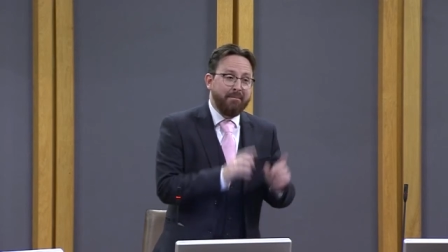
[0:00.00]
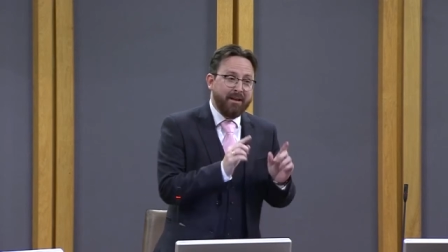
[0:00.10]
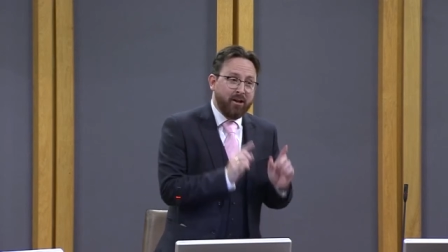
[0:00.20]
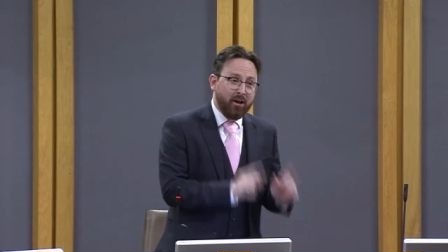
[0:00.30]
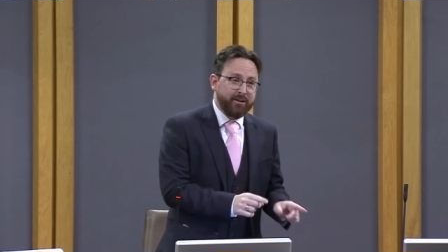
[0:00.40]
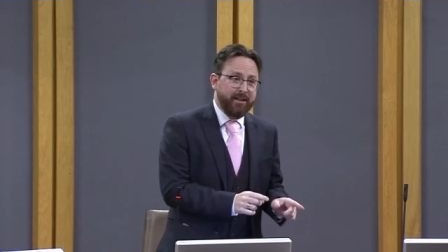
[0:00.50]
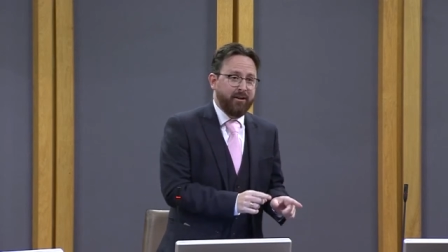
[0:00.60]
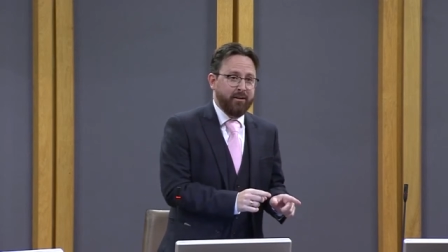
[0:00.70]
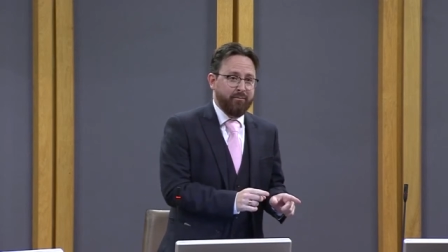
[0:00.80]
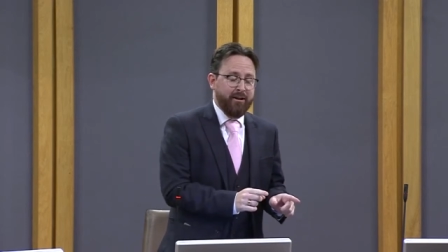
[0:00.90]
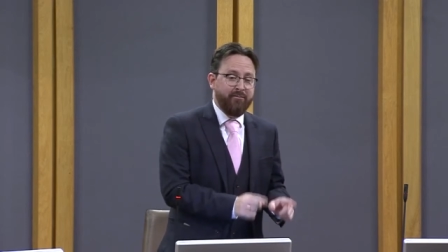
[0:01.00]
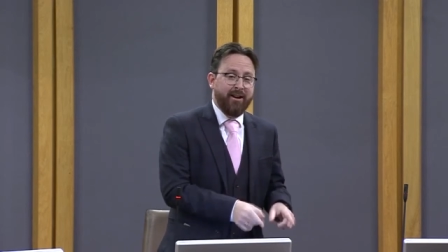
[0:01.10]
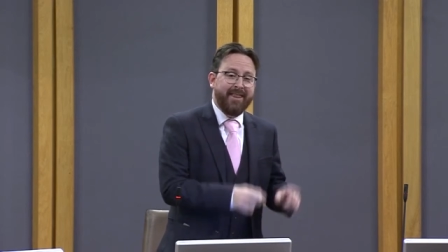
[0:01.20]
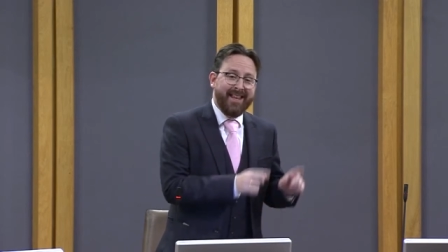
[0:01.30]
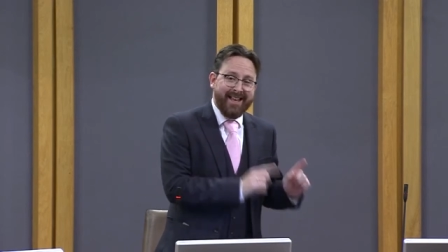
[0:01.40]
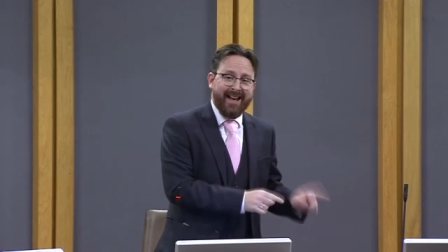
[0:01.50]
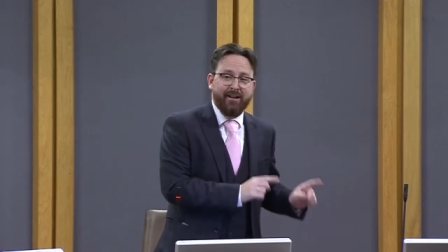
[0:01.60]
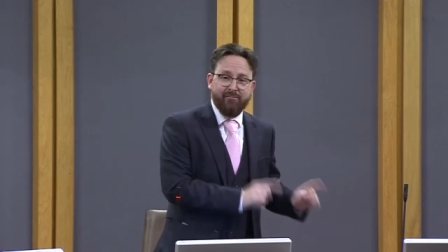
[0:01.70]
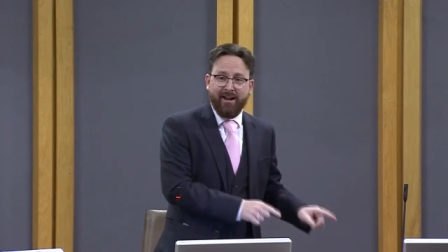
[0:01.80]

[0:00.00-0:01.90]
Because they've got a print run, they can